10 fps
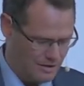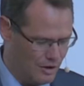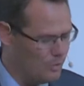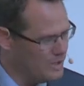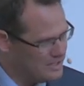
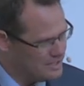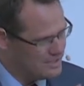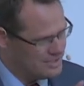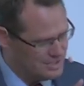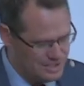No, we
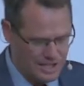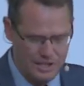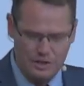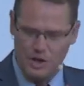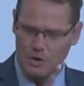
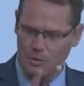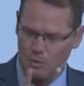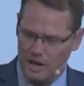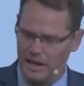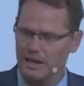seek
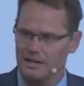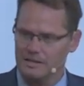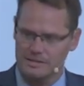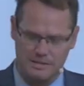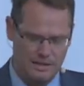
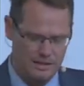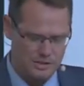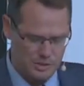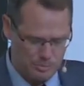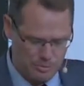ways
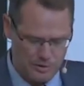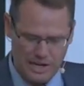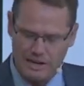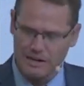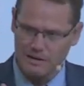to
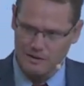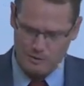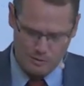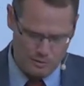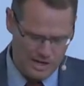bring
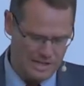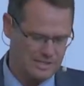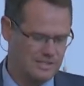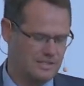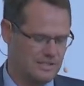
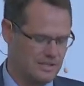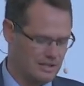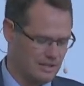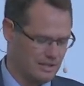rest.